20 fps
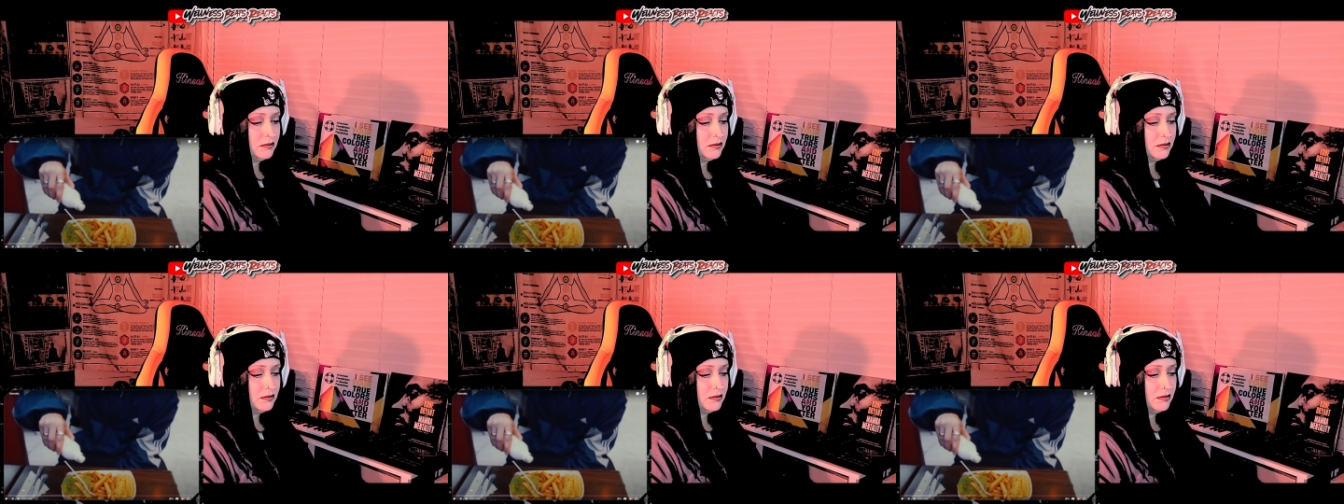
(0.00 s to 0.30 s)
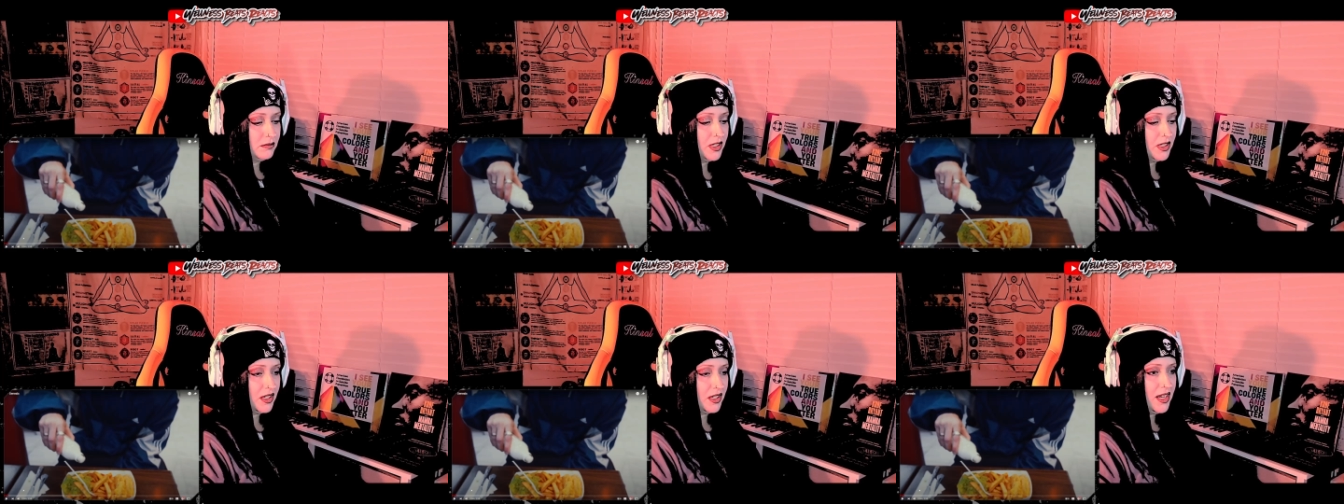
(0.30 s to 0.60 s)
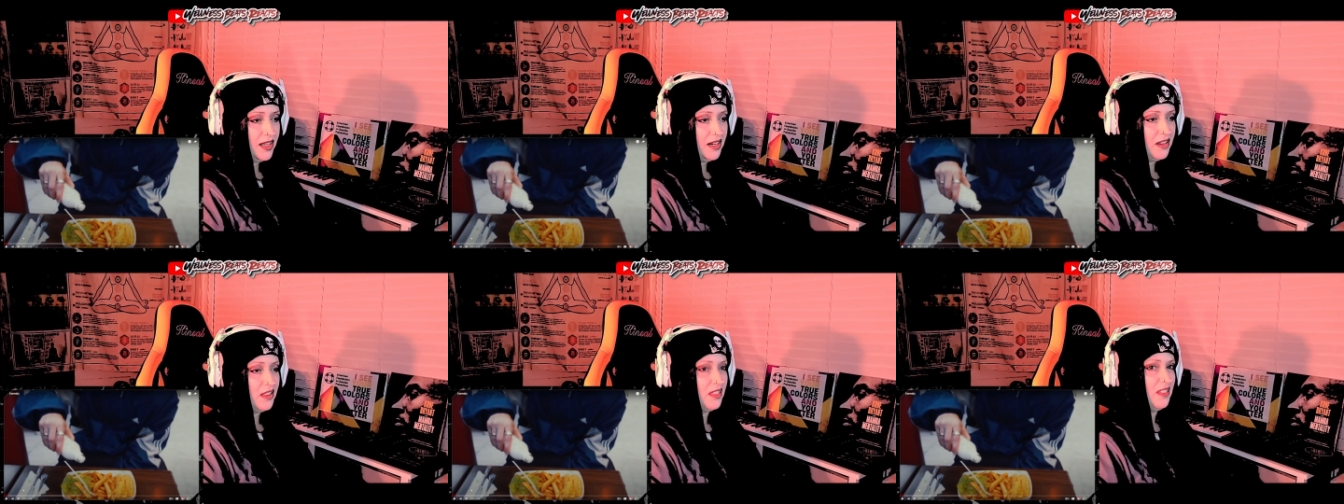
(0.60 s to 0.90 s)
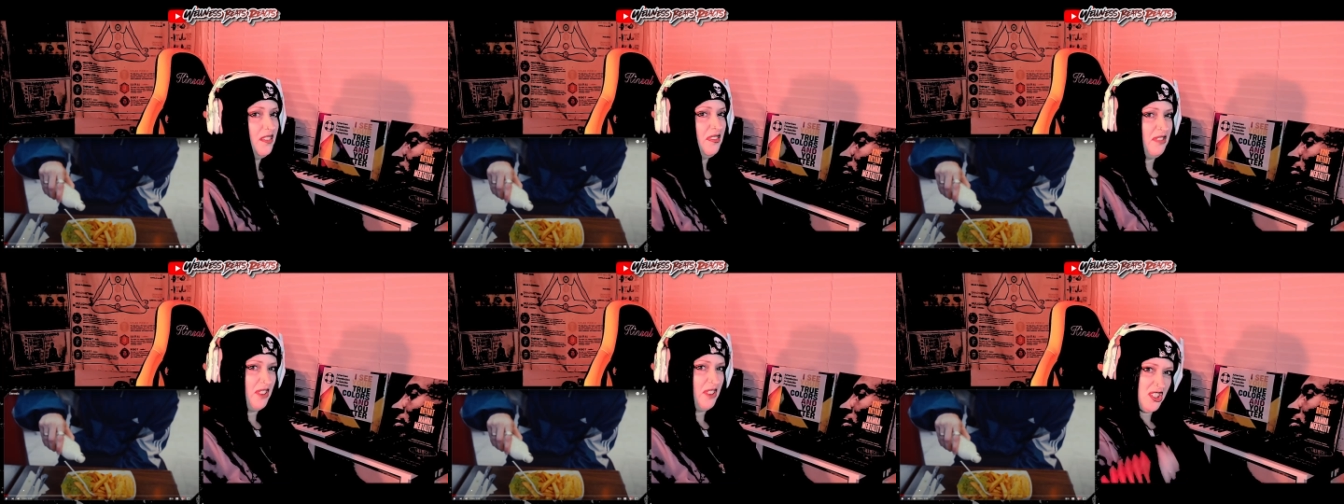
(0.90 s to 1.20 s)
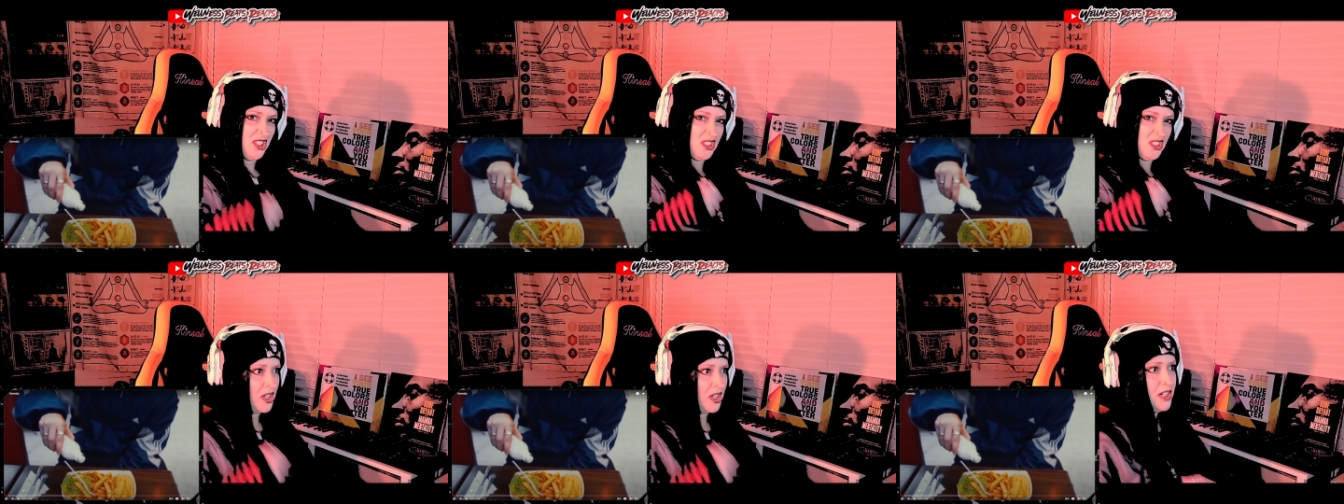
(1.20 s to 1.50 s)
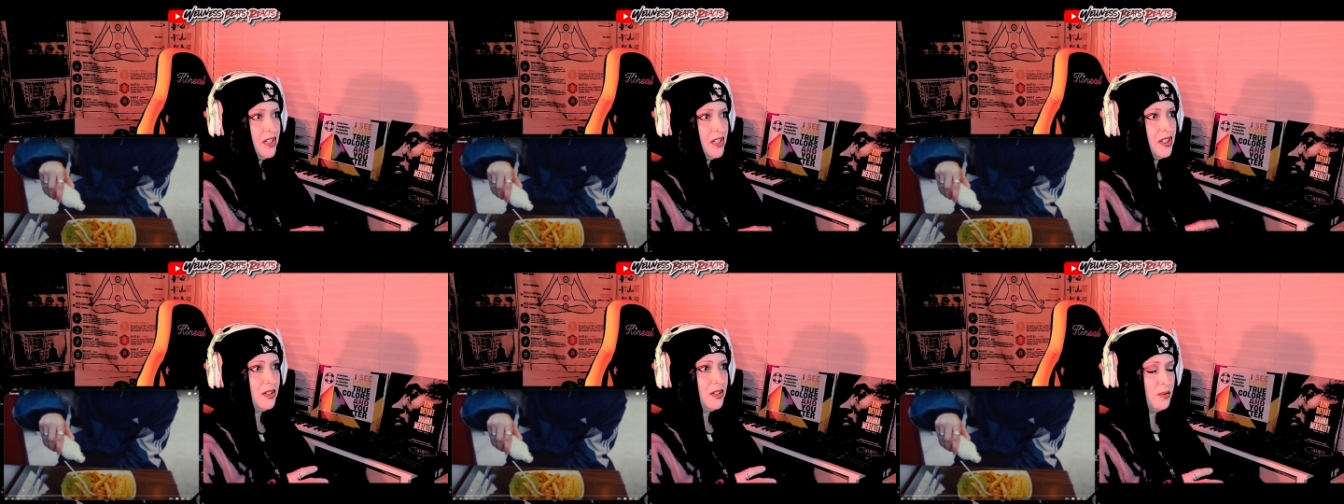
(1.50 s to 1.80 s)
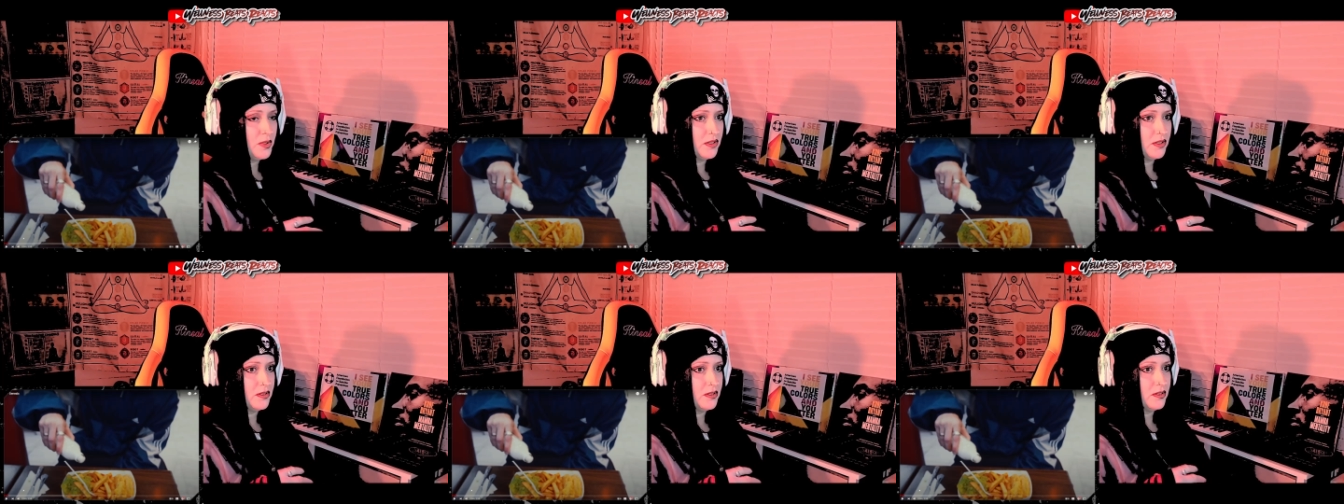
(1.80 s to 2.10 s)
that kind of the frustration
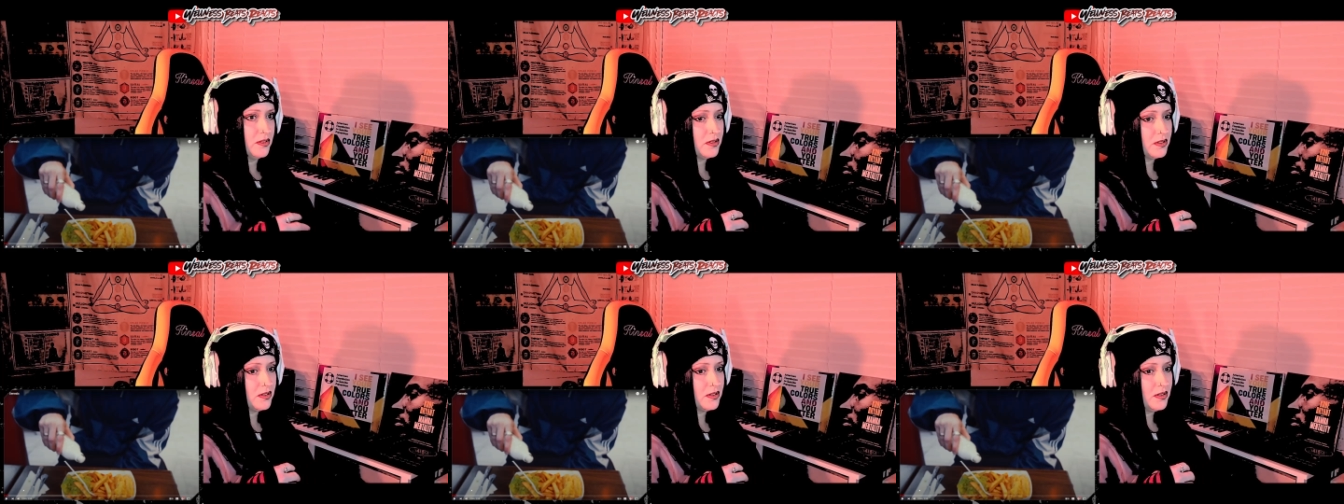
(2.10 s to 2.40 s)
was,